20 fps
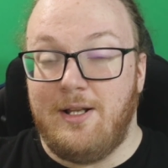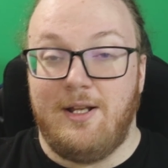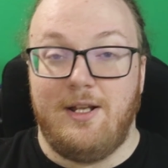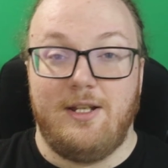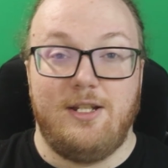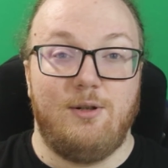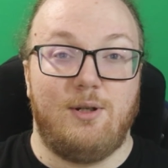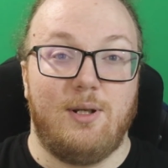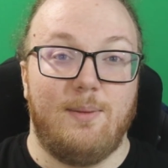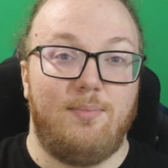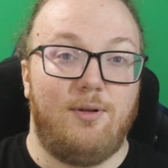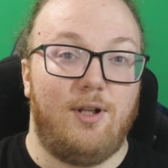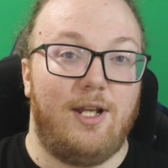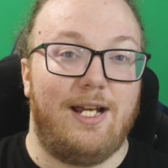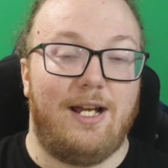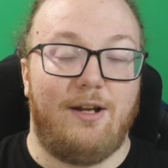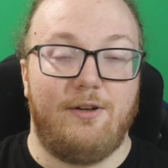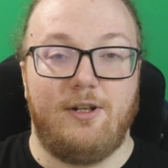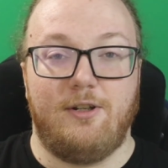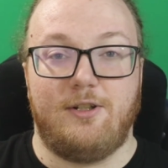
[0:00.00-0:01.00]
You can
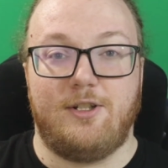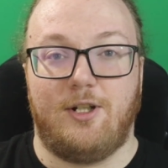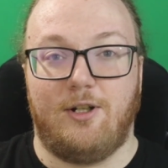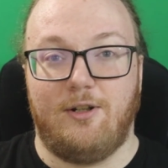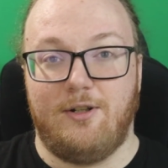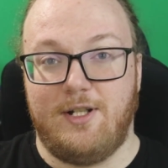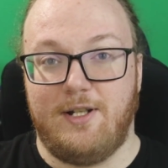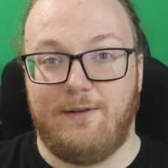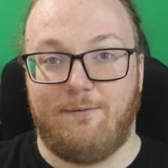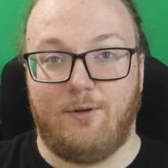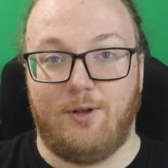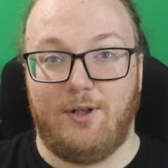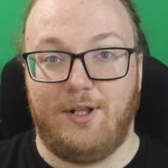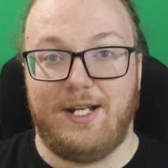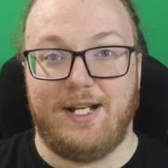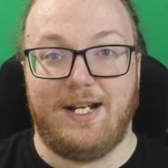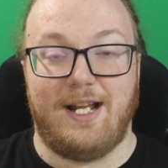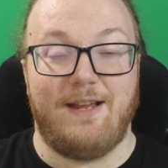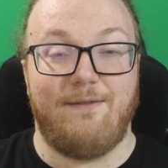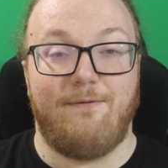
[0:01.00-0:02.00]
play out your turn
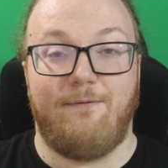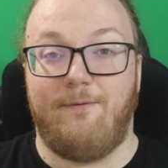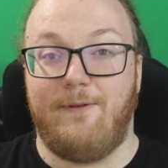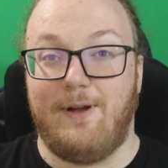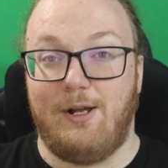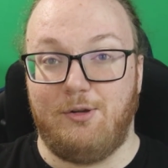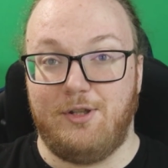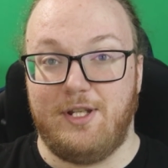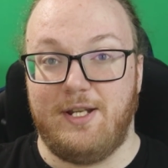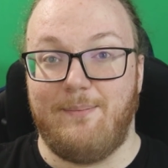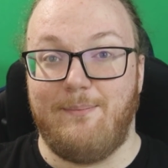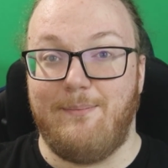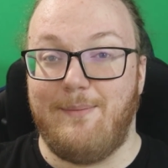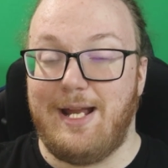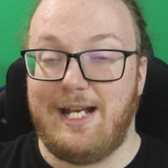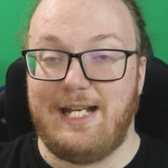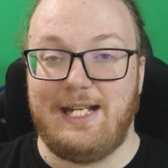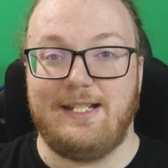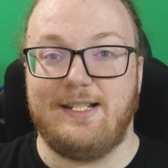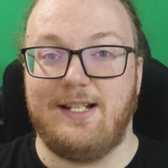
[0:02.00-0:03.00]
differently, and I felt it
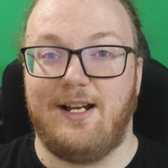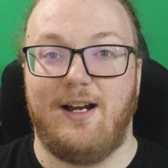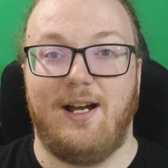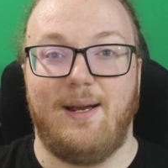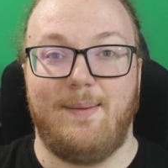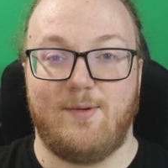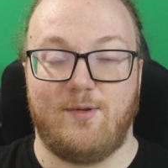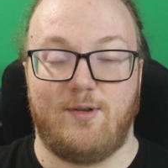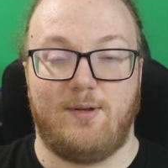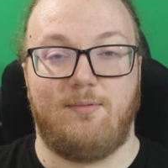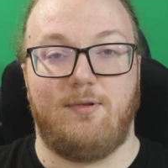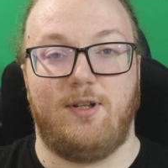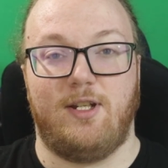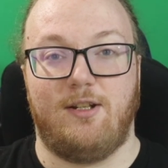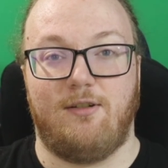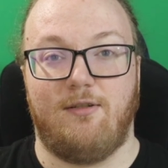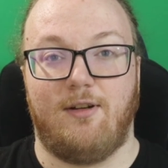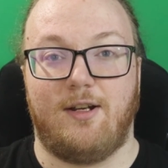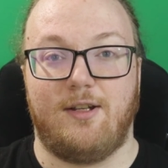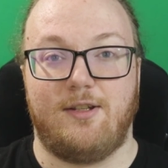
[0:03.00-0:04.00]
many times while
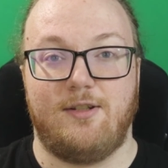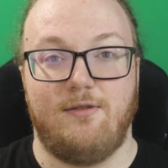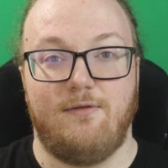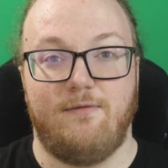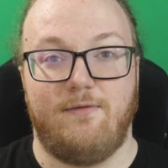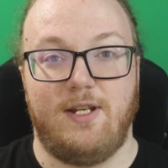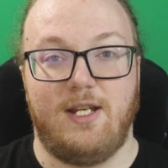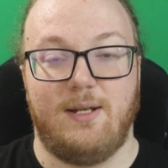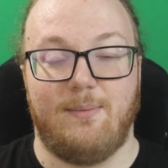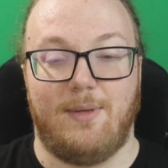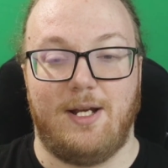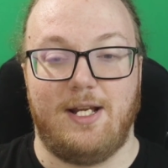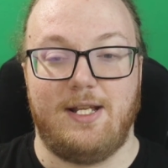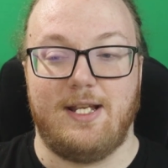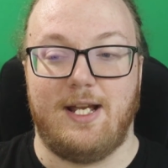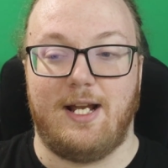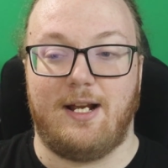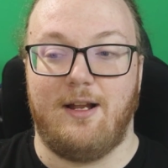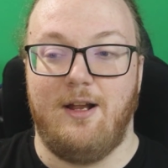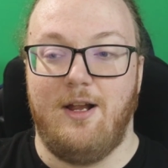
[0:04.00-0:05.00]
playing Kricketune V in my
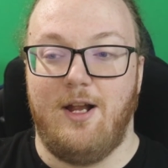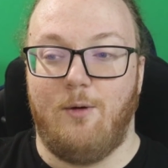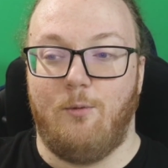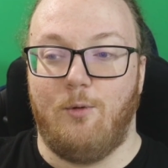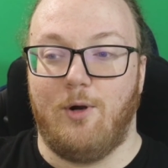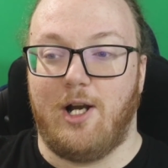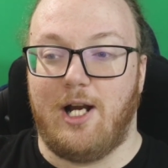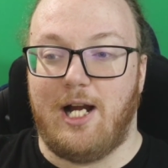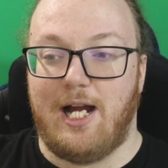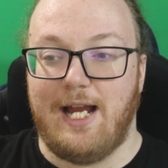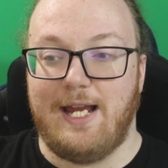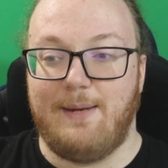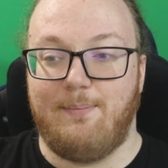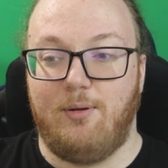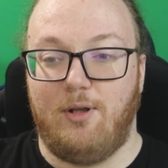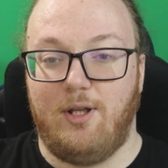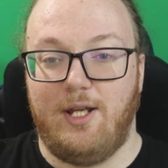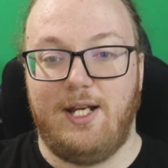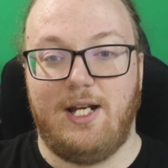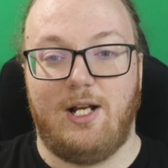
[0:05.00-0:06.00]
deck, where I
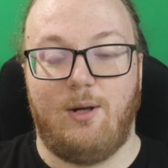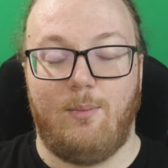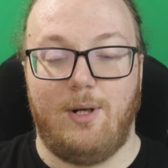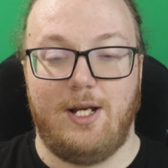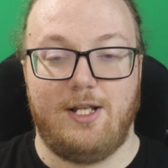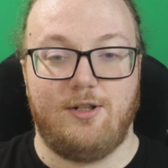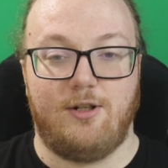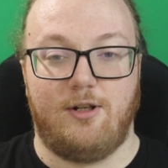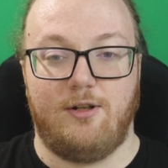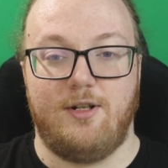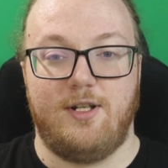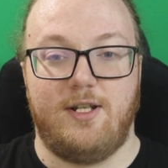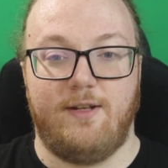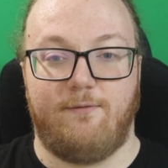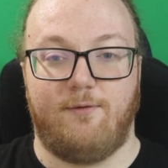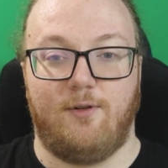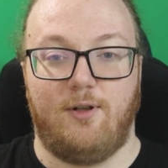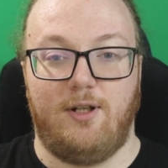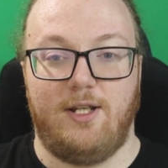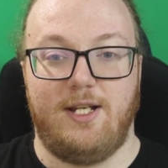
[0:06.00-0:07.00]
played out my turn
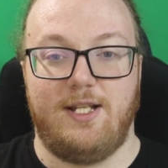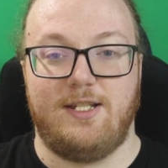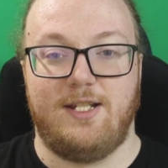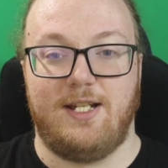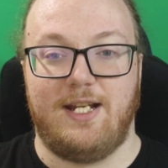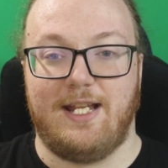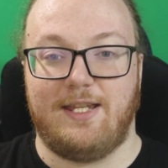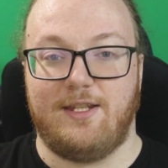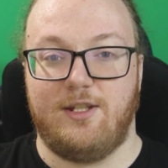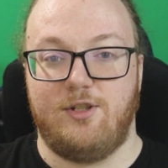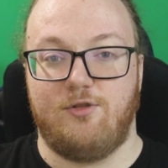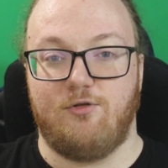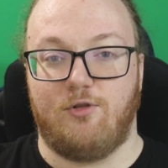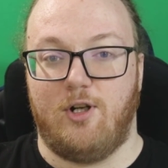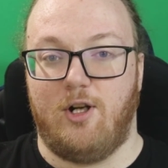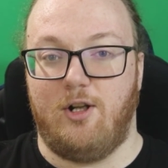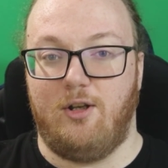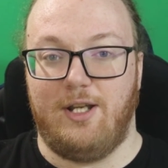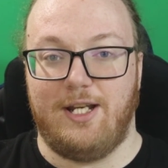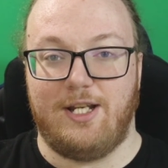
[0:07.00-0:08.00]
differently to get to
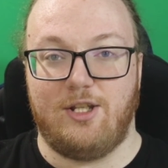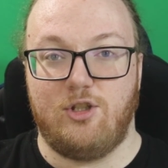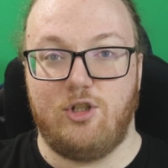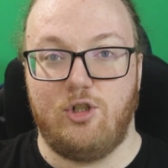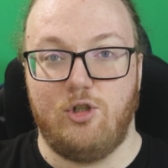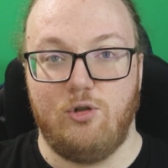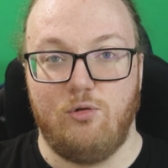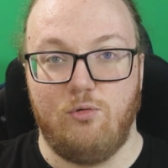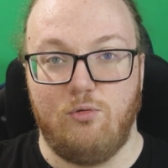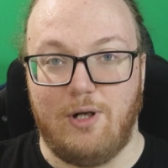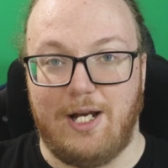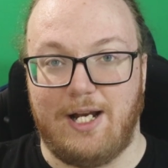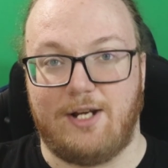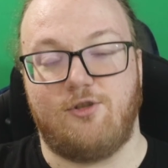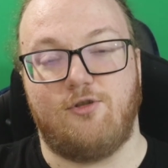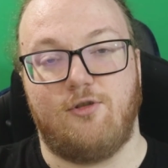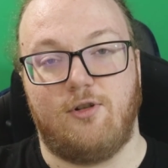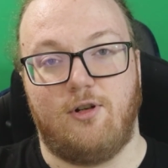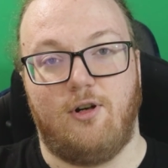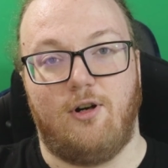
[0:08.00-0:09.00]
draw like 2
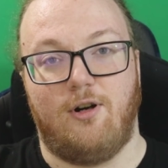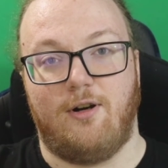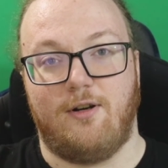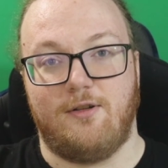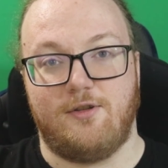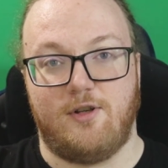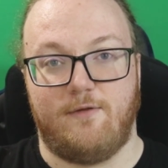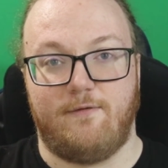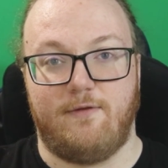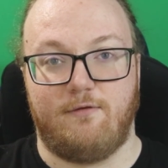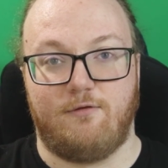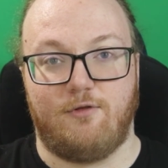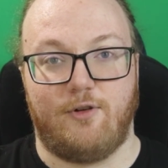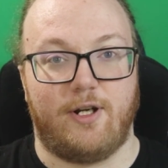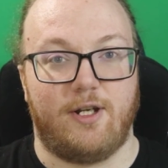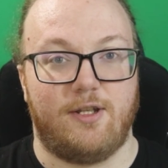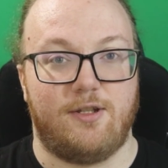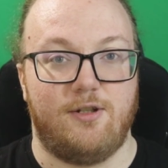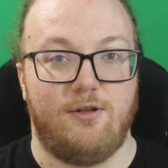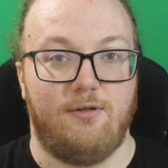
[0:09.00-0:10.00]
extra cards off of
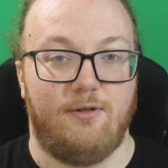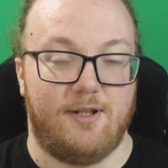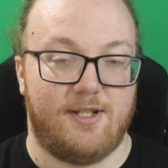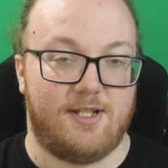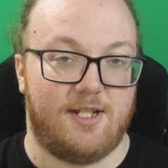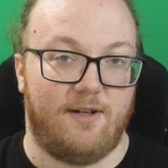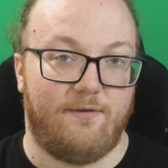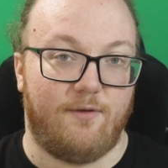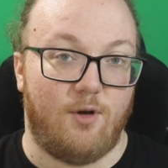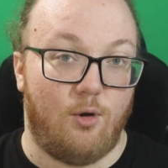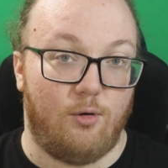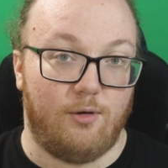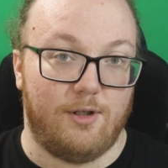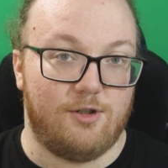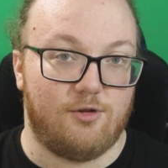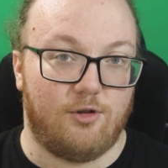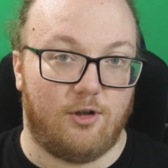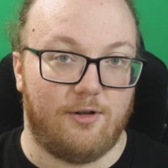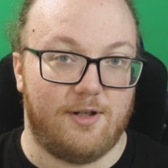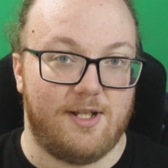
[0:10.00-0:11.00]
Kricketune instead of only
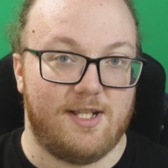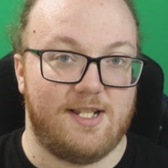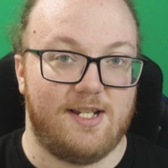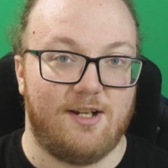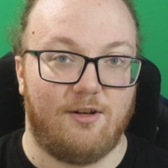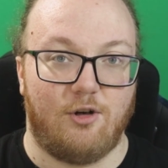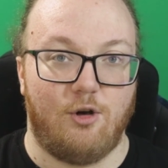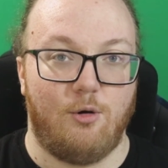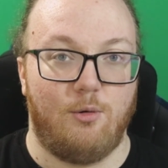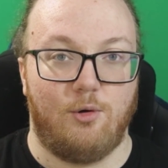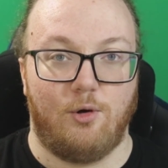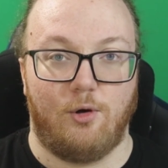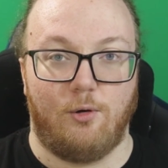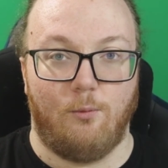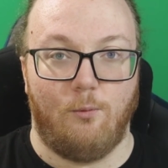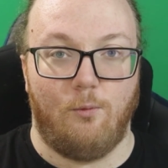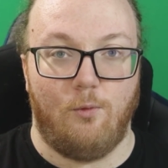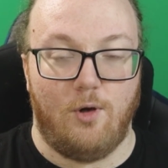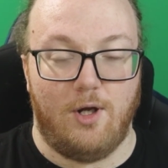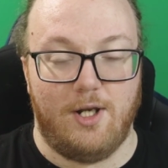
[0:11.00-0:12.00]
drawing 0 or
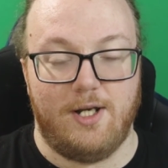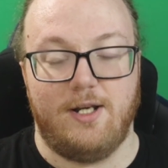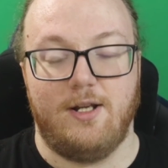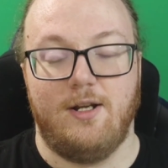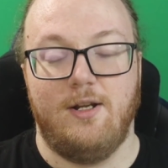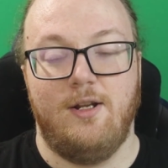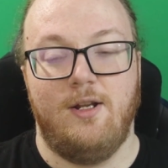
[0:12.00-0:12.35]
1.